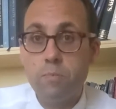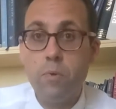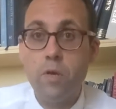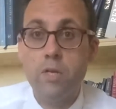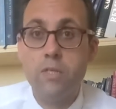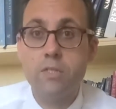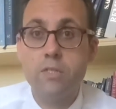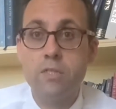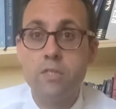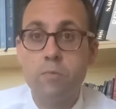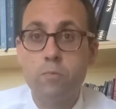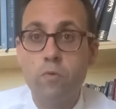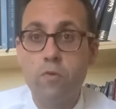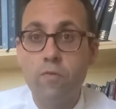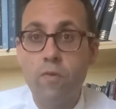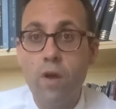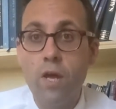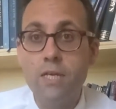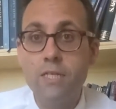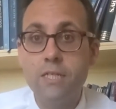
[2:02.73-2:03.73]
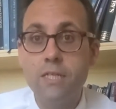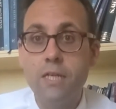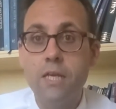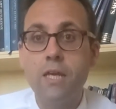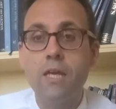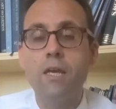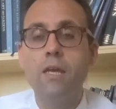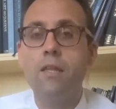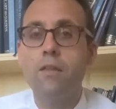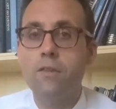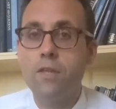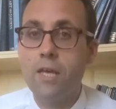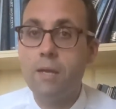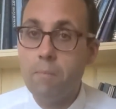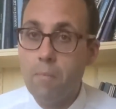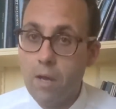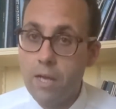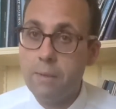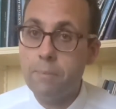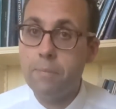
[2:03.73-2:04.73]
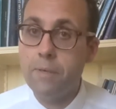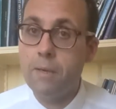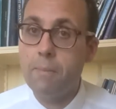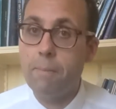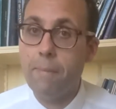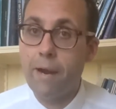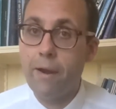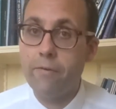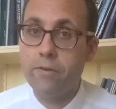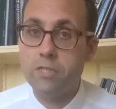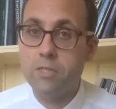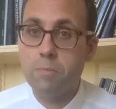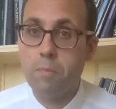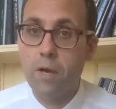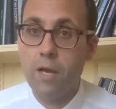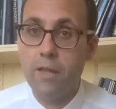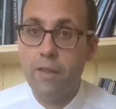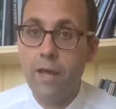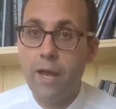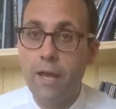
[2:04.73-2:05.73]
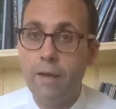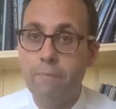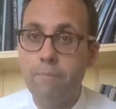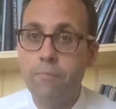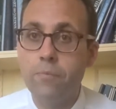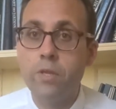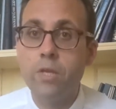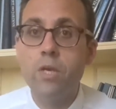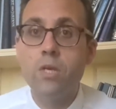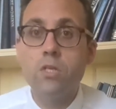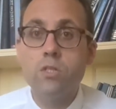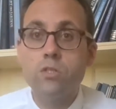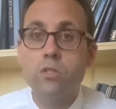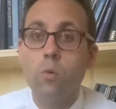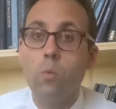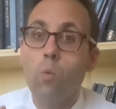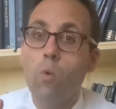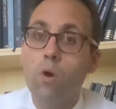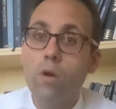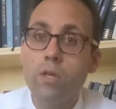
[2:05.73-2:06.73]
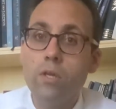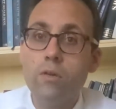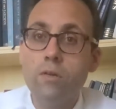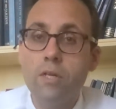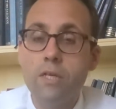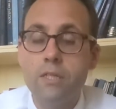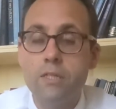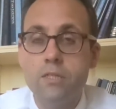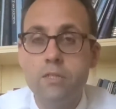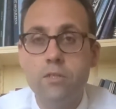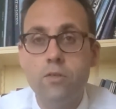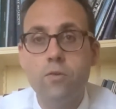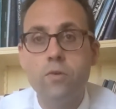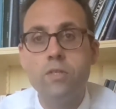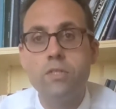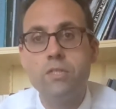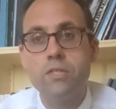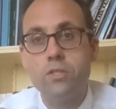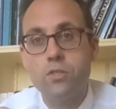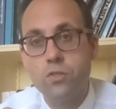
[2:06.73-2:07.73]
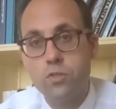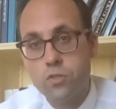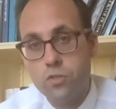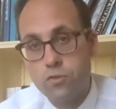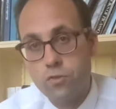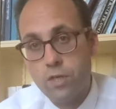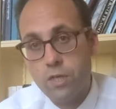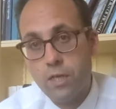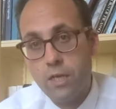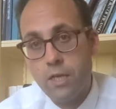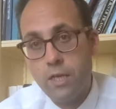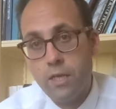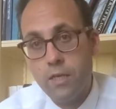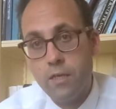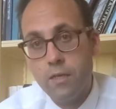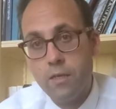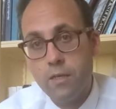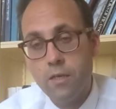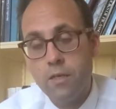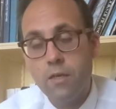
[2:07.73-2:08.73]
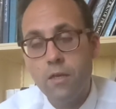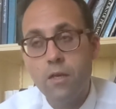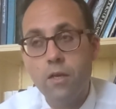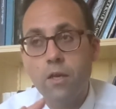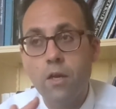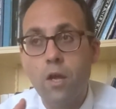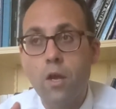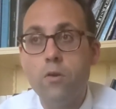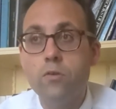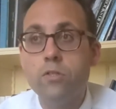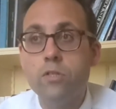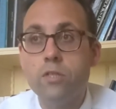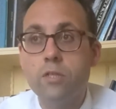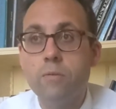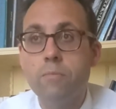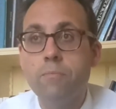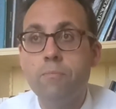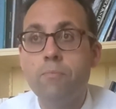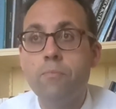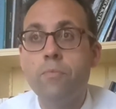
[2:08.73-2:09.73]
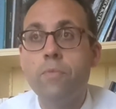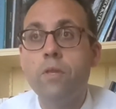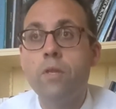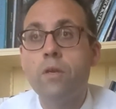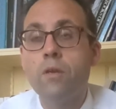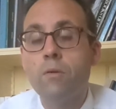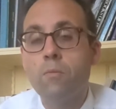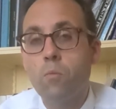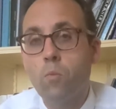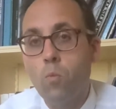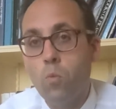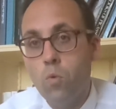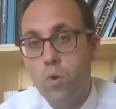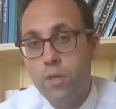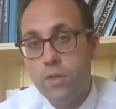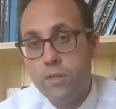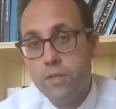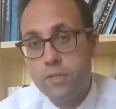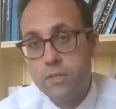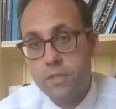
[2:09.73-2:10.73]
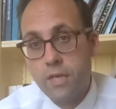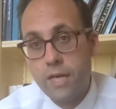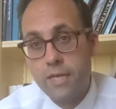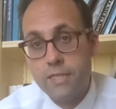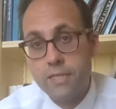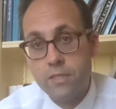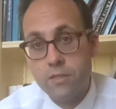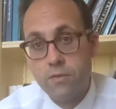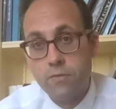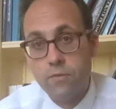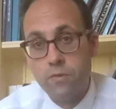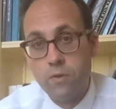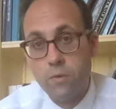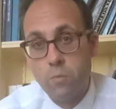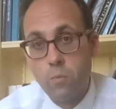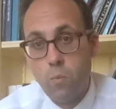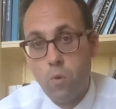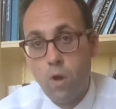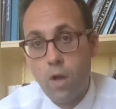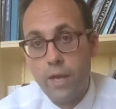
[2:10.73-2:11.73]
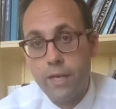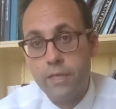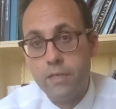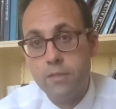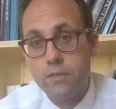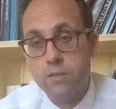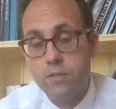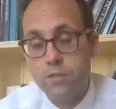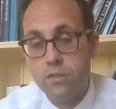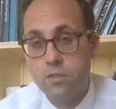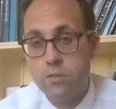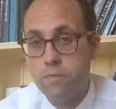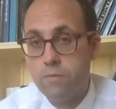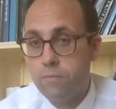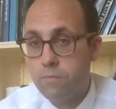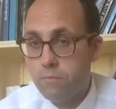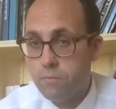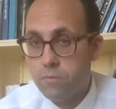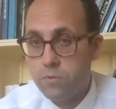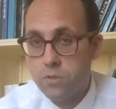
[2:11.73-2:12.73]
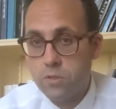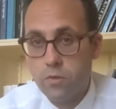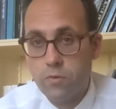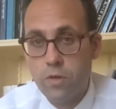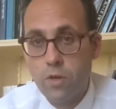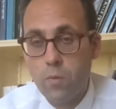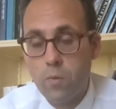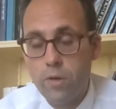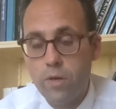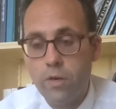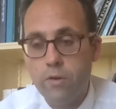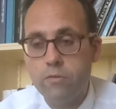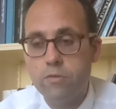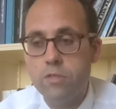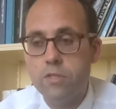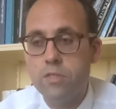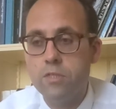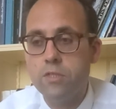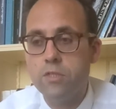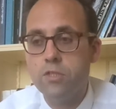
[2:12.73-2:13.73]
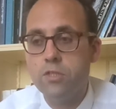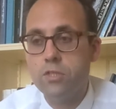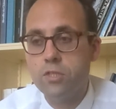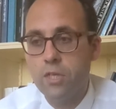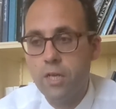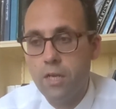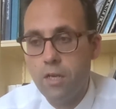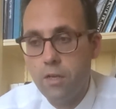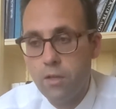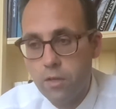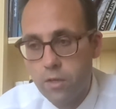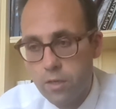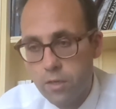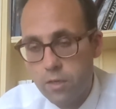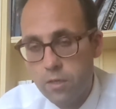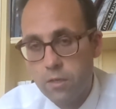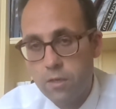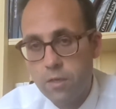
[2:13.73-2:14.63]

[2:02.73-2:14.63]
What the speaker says: person has provided it, they might be embarrassed by that. So what you need to do is discreetly go to them with a taste of the wine, just so no one notices, and just say, look,